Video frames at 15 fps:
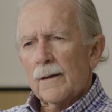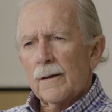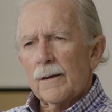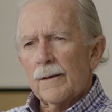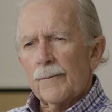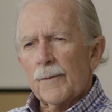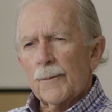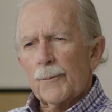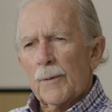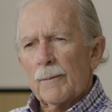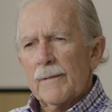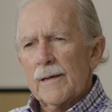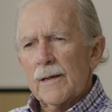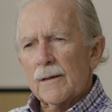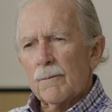I
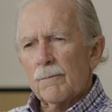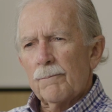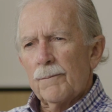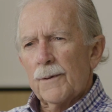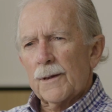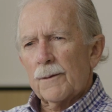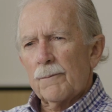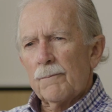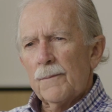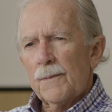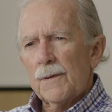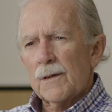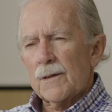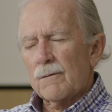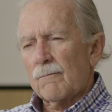probably get about a
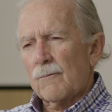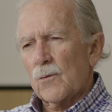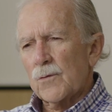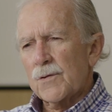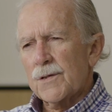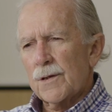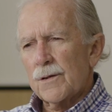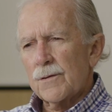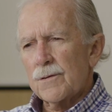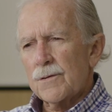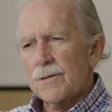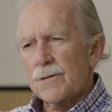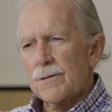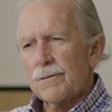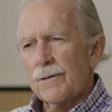minute or
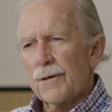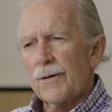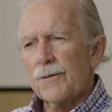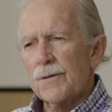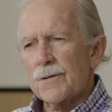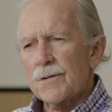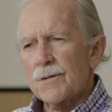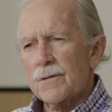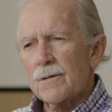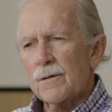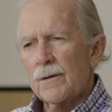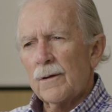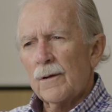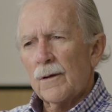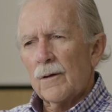so's notice
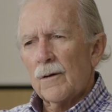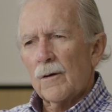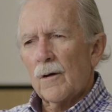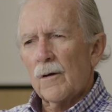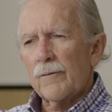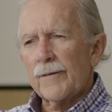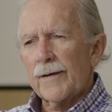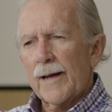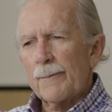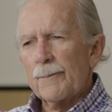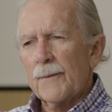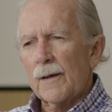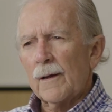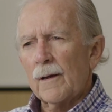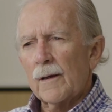of it
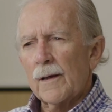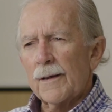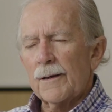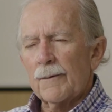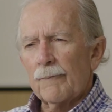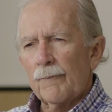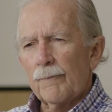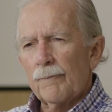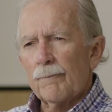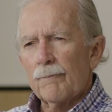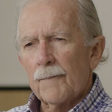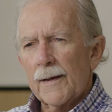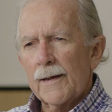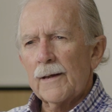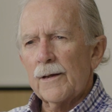happening, and
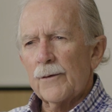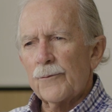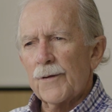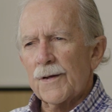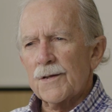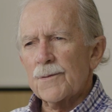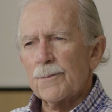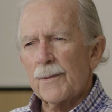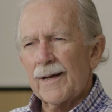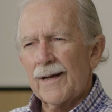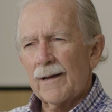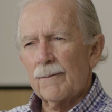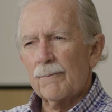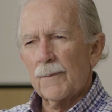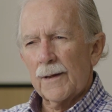it mainly affects
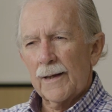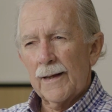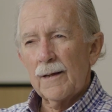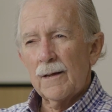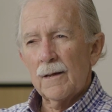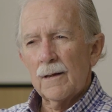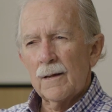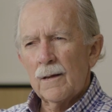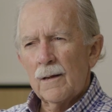my head.